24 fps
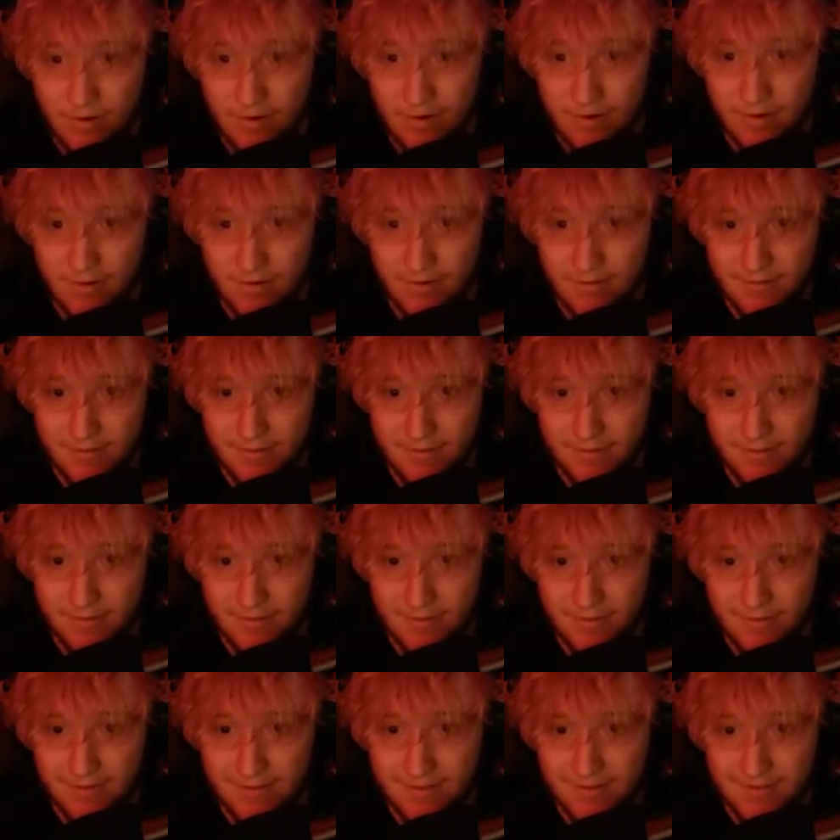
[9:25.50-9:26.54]

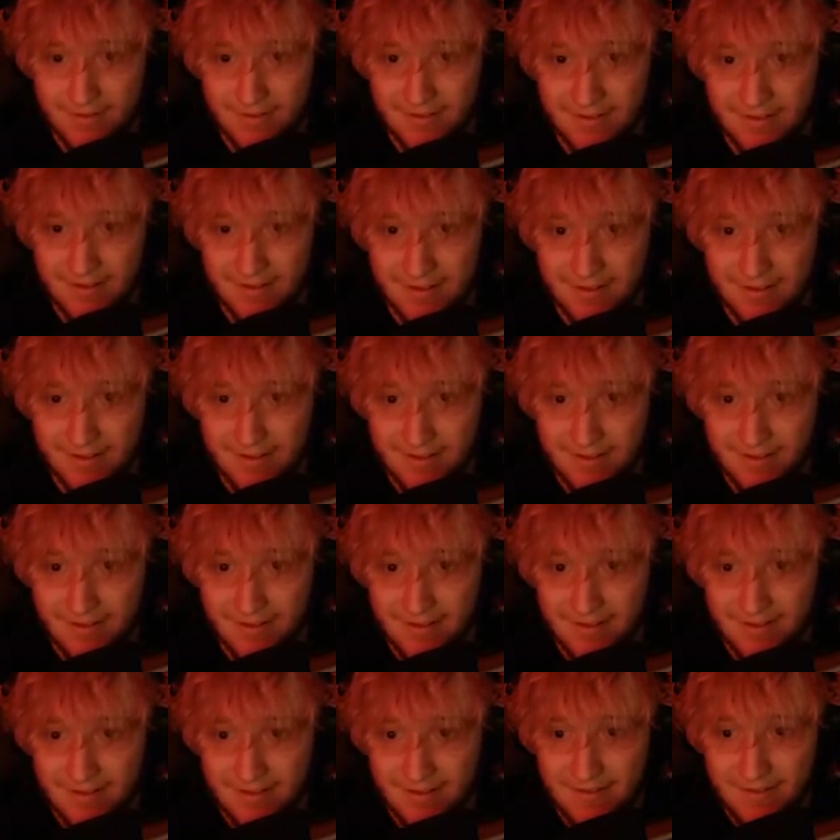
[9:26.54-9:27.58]

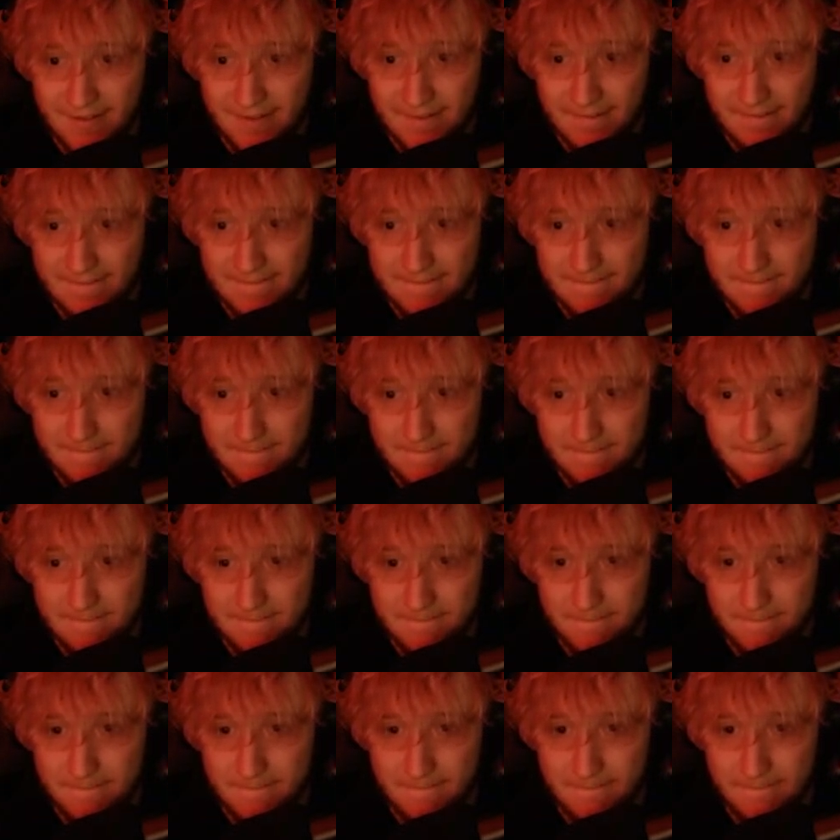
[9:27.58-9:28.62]

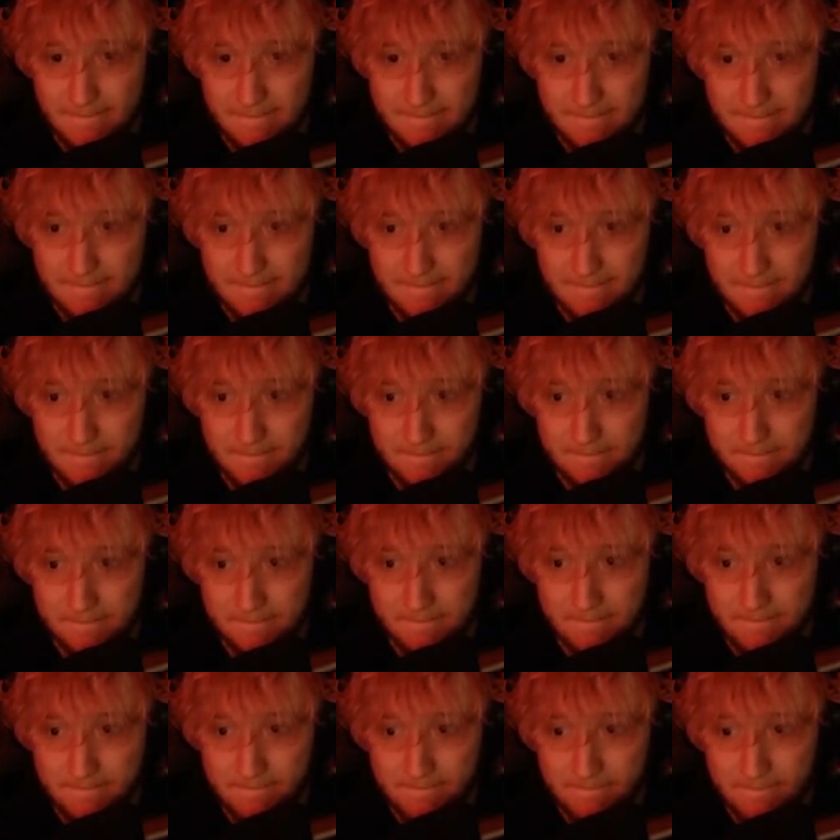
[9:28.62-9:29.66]

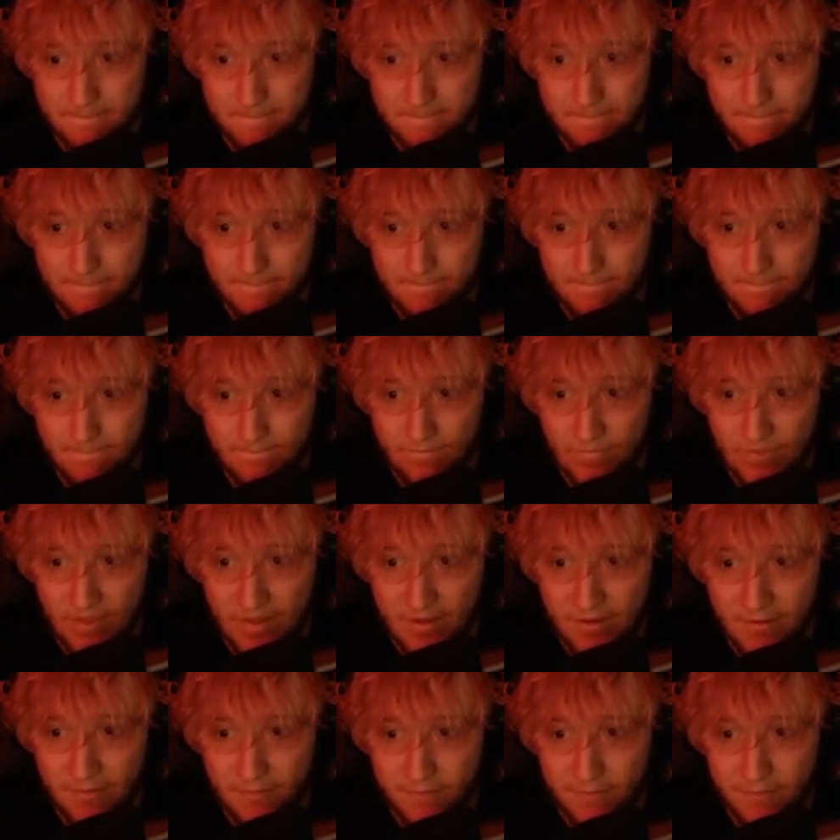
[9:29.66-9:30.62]
Nobody speaks.